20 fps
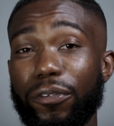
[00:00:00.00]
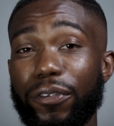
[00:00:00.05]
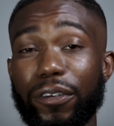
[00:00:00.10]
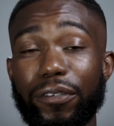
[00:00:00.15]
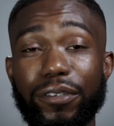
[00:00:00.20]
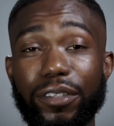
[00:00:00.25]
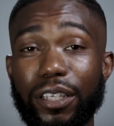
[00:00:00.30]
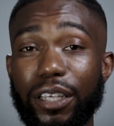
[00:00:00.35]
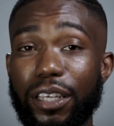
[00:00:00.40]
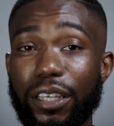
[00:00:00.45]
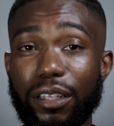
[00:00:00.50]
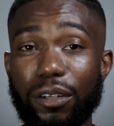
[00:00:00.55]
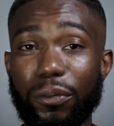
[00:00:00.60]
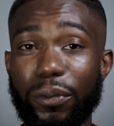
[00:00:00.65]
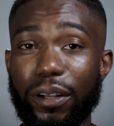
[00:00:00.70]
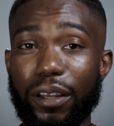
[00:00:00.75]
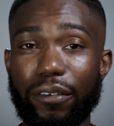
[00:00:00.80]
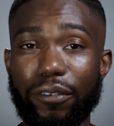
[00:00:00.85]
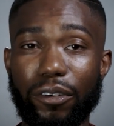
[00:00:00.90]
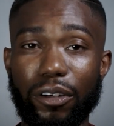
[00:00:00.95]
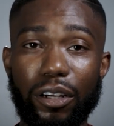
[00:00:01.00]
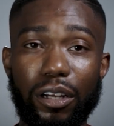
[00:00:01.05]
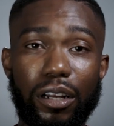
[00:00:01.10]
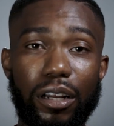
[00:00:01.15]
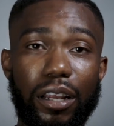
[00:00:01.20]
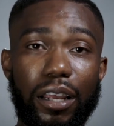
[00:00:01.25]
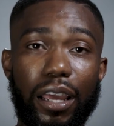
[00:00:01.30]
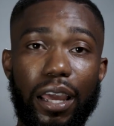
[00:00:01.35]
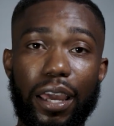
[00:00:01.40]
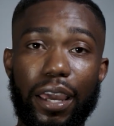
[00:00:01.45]
fifteen or whatever.
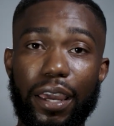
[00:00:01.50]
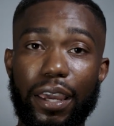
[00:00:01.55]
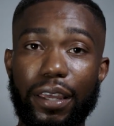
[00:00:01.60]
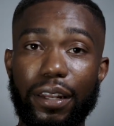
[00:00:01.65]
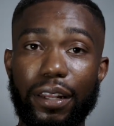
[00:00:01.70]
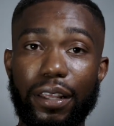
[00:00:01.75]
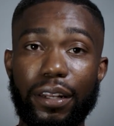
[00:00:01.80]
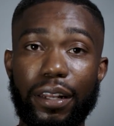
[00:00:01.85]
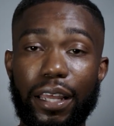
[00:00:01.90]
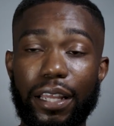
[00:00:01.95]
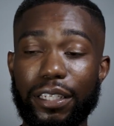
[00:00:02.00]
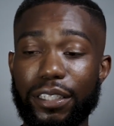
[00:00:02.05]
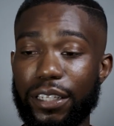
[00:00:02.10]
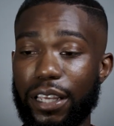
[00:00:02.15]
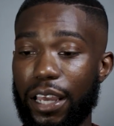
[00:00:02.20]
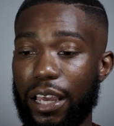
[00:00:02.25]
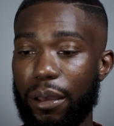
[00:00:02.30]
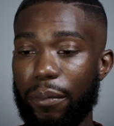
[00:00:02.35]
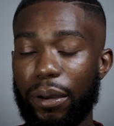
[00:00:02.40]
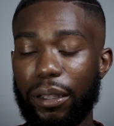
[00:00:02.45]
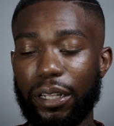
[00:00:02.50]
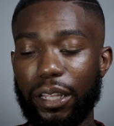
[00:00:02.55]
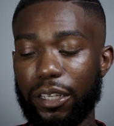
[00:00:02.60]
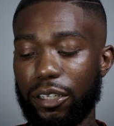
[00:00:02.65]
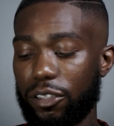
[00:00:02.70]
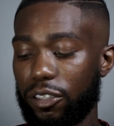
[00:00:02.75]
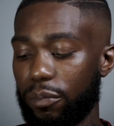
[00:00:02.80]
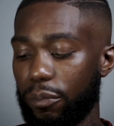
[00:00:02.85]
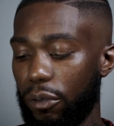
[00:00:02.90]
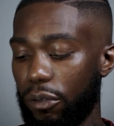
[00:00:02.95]
And in that time, I
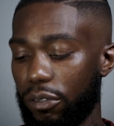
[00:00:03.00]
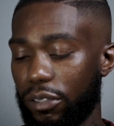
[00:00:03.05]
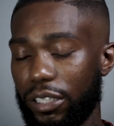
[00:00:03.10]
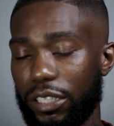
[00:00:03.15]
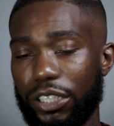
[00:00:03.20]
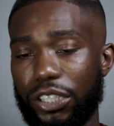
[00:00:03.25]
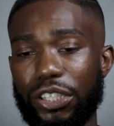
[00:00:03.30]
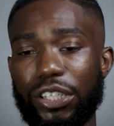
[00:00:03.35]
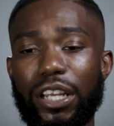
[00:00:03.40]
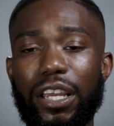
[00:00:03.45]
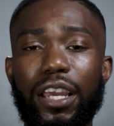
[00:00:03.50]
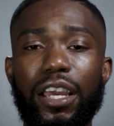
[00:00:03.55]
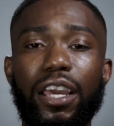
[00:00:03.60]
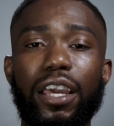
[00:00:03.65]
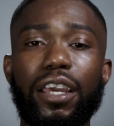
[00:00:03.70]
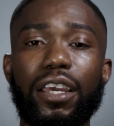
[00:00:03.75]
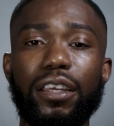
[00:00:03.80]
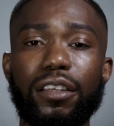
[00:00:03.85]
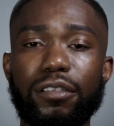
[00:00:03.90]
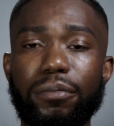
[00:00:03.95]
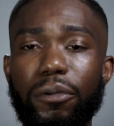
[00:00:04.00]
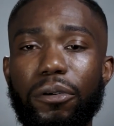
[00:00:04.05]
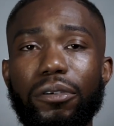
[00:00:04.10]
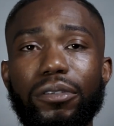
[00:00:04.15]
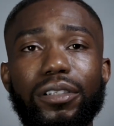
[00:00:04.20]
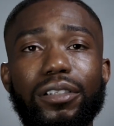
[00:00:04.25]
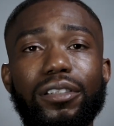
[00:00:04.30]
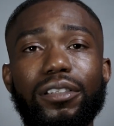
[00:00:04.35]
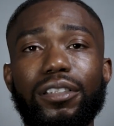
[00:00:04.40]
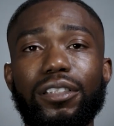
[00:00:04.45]
like smoked a J,
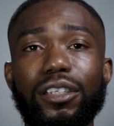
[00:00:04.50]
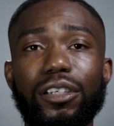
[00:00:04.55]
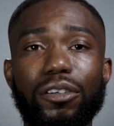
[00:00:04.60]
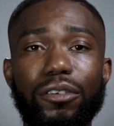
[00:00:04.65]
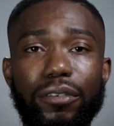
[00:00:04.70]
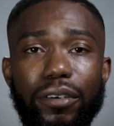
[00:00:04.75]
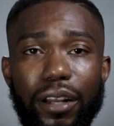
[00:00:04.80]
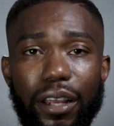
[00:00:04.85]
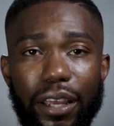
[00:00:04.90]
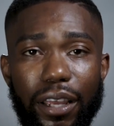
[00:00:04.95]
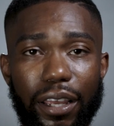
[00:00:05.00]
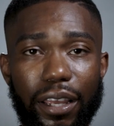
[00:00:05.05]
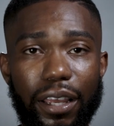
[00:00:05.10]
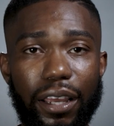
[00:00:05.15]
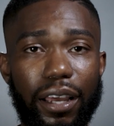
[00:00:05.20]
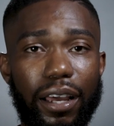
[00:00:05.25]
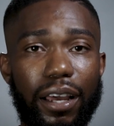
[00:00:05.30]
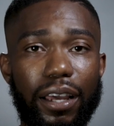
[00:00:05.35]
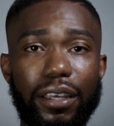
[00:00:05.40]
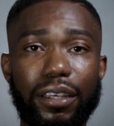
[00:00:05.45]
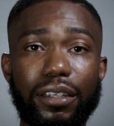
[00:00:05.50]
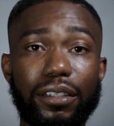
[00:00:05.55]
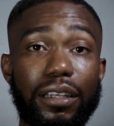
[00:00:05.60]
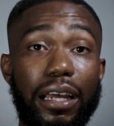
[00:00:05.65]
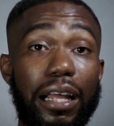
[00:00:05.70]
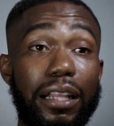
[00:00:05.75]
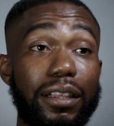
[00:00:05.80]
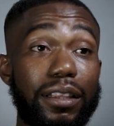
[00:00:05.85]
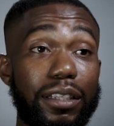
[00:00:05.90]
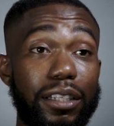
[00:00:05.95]
smoked a cigarette. I
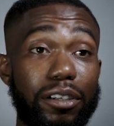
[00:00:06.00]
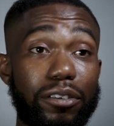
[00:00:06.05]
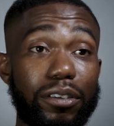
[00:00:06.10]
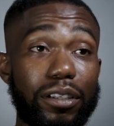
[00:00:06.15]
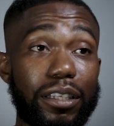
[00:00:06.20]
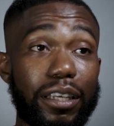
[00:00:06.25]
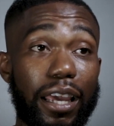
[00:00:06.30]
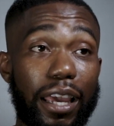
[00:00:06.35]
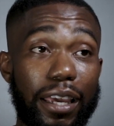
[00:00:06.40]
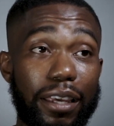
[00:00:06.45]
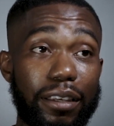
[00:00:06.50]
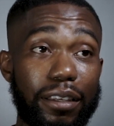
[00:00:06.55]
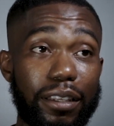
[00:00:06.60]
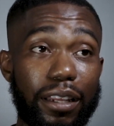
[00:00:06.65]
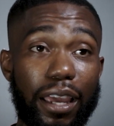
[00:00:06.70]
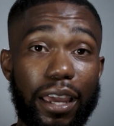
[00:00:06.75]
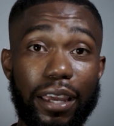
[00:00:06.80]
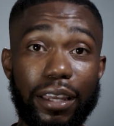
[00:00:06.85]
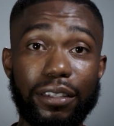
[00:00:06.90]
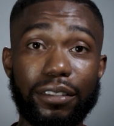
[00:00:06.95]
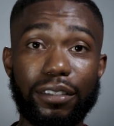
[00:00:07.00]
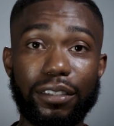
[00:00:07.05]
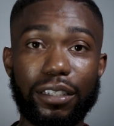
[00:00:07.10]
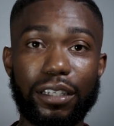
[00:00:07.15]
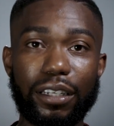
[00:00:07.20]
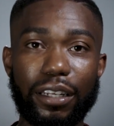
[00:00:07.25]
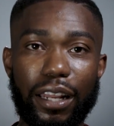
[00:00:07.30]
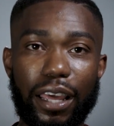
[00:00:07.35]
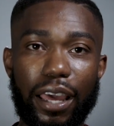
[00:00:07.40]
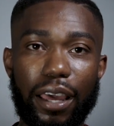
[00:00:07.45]
I literally ate and took
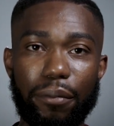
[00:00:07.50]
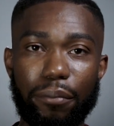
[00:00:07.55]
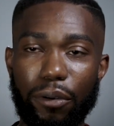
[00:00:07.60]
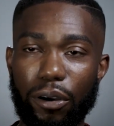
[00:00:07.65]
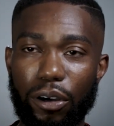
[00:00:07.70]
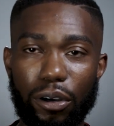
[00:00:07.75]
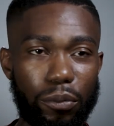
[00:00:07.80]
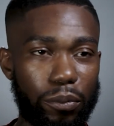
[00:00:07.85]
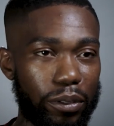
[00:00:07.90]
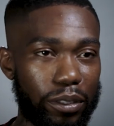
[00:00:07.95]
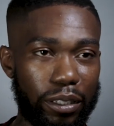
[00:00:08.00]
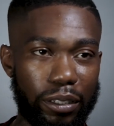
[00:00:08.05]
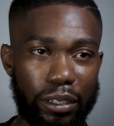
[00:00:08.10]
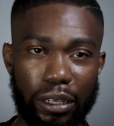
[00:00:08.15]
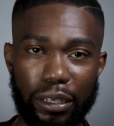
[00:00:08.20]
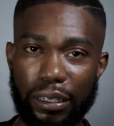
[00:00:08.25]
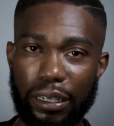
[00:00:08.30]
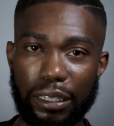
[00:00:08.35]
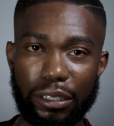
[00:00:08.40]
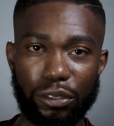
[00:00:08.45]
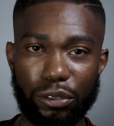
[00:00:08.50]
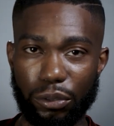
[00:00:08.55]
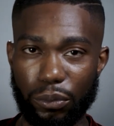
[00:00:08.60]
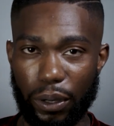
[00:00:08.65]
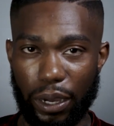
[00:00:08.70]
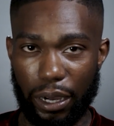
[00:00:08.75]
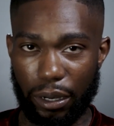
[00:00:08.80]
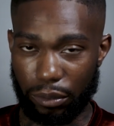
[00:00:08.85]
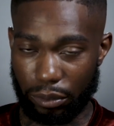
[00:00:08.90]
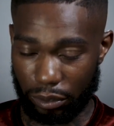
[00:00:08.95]
a nap all within a, uh, like two
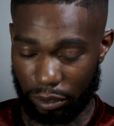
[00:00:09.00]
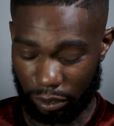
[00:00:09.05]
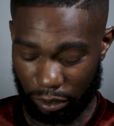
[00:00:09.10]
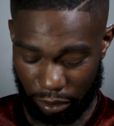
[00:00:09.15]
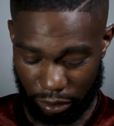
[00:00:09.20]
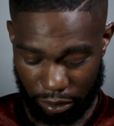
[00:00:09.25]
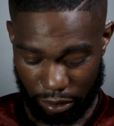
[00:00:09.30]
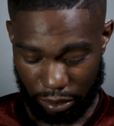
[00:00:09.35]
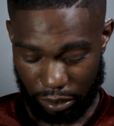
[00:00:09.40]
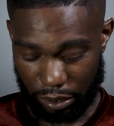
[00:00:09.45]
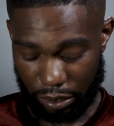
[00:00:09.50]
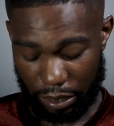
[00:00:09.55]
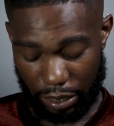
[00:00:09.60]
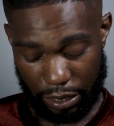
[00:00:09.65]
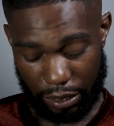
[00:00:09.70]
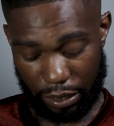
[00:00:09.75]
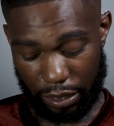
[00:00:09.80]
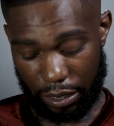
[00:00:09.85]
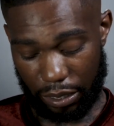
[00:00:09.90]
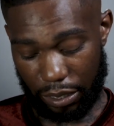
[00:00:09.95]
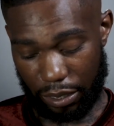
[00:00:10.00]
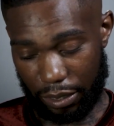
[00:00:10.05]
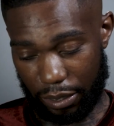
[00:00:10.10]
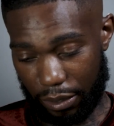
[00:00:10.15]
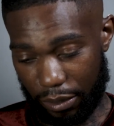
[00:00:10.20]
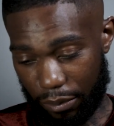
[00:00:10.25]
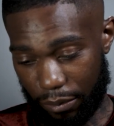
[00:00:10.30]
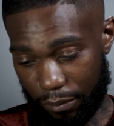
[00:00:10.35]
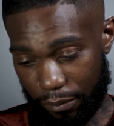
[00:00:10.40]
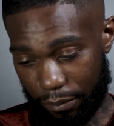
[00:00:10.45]
hours, and
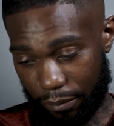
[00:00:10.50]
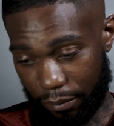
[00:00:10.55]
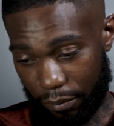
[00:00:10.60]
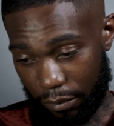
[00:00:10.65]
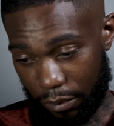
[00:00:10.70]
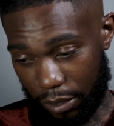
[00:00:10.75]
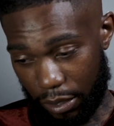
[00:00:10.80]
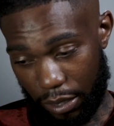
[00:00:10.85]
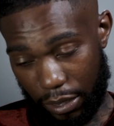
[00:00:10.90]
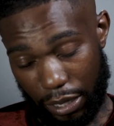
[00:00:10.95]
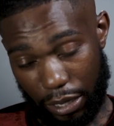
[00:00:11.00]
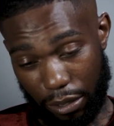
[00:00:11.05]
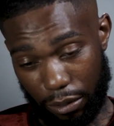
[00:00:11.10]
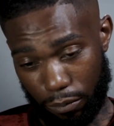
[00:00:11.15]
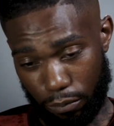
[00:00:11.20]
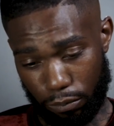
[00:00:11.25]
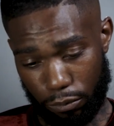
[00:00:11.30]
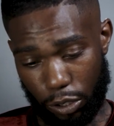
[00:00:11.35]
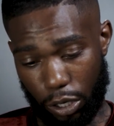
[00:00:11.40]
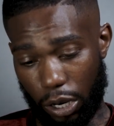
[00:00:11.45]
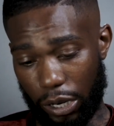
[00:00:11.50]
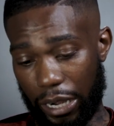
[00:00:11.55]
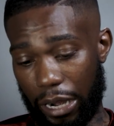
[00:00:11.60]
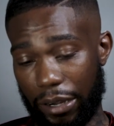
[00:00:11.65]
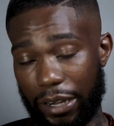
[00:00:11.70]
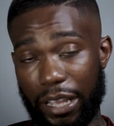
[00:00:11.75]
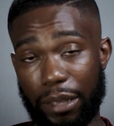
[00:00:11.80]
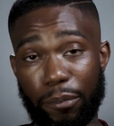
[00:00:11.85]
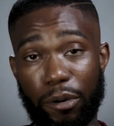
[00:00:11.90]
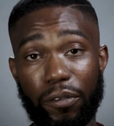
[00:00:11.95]
uh, they called our
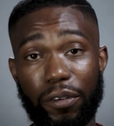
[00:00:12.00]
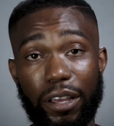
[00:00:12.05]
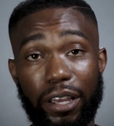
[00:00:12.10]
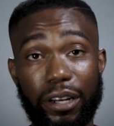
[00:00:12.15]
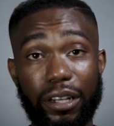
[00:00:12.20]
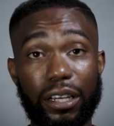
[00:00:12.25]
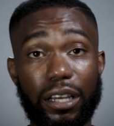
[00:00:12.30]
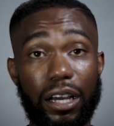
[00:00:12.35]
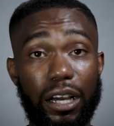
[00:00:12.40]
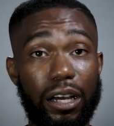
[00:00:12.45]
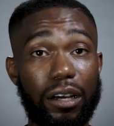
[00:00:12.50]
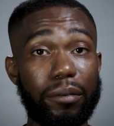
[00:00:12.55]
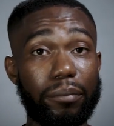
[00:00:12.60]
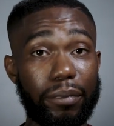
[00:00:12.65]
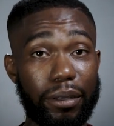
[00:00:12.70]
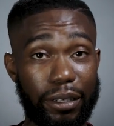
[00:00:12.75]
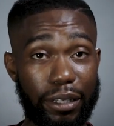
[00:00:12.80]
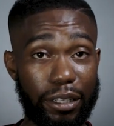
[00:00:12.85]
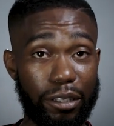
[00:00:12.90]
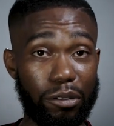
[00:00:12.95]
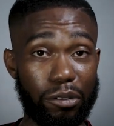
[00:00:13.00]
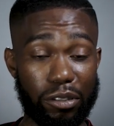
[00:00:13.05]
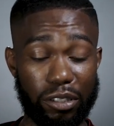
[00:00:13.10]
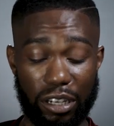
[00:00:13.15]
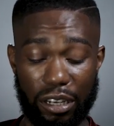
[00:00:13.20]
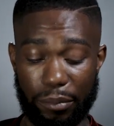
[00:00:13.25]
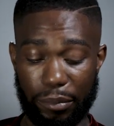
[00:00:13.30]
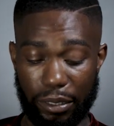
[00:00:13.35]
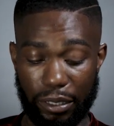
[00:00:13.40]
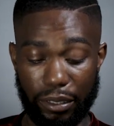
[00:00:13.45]
name over the intercom, and then you
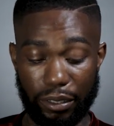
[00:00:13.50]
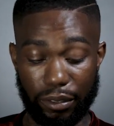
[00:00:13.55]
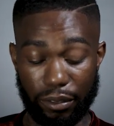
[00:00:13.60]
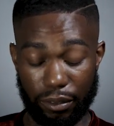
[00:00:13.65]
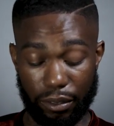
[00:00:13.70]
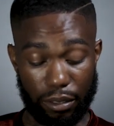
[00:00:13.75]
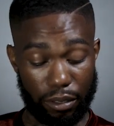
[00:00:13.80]
saw me